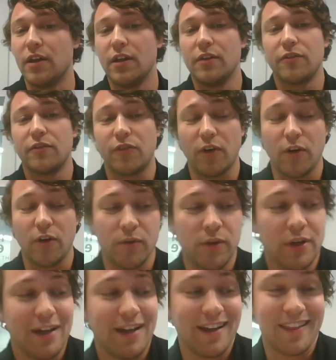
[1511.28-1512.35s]

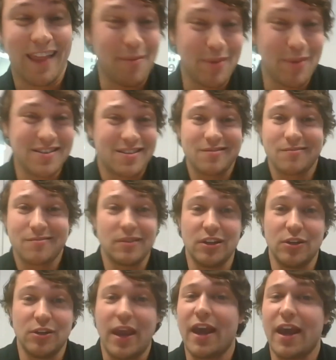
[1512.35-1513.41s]
So that means
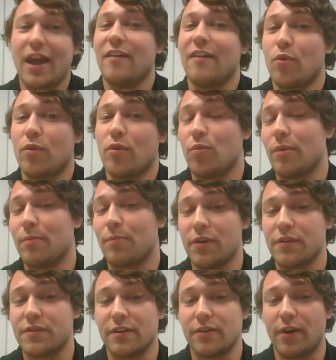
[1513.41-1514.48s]
you can't have more than one
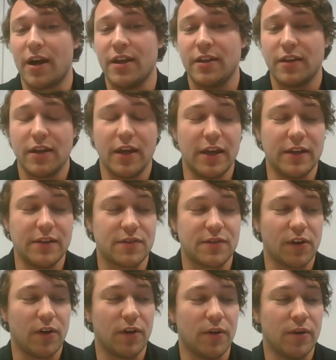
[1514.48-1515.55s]
person, right? And
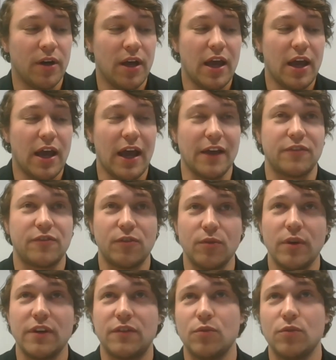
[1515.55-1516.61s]
so as
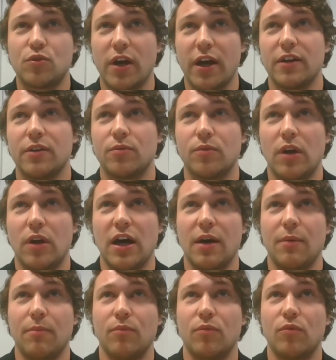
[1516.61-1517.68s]
soon as you try to
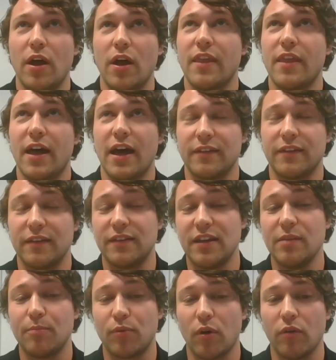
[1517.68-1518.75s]
run that as a
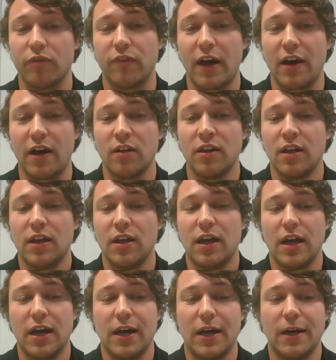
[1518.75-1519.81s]
team profile,
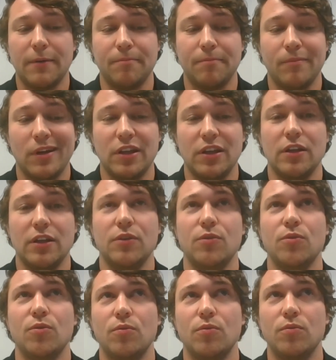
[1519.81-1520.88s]

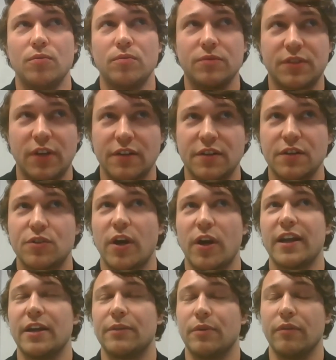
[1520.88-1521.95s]
you start to try
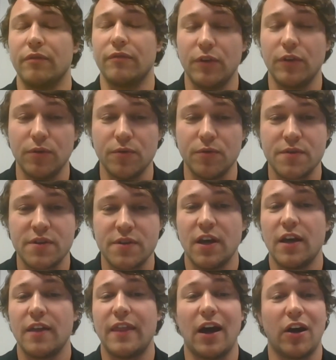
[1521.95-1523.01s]
to get reviews
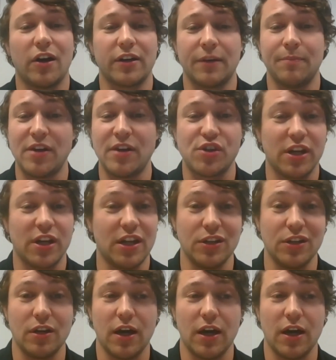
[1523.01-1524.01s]
that are mentioning